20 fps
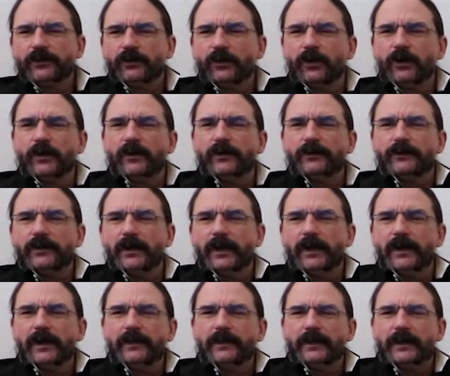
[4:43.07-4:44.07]
or
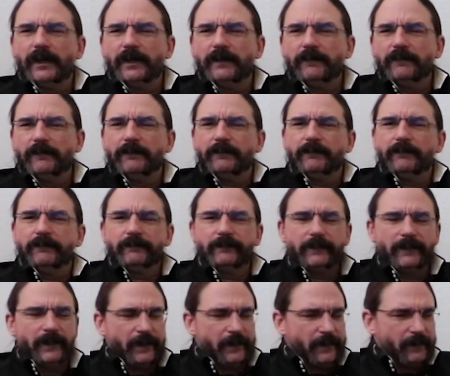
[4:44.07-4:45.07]
uh, uh,
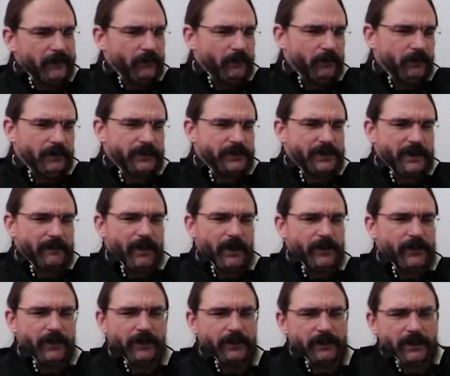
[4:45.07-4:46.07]
uh some
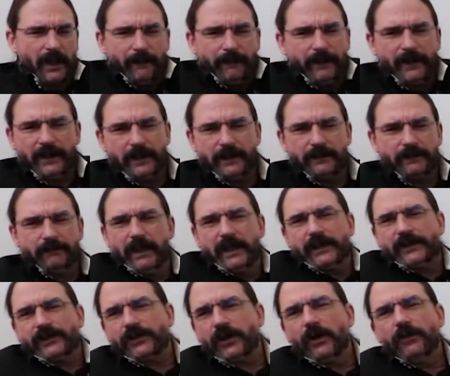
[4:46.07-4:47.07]
other company that
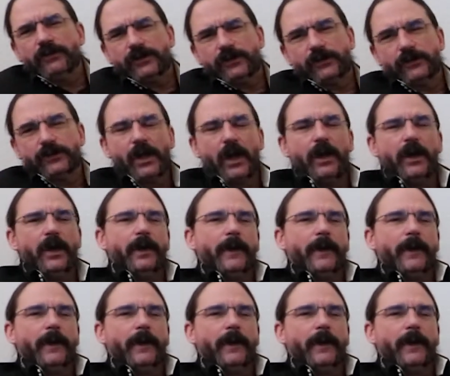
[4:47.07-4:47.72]
makes toasters.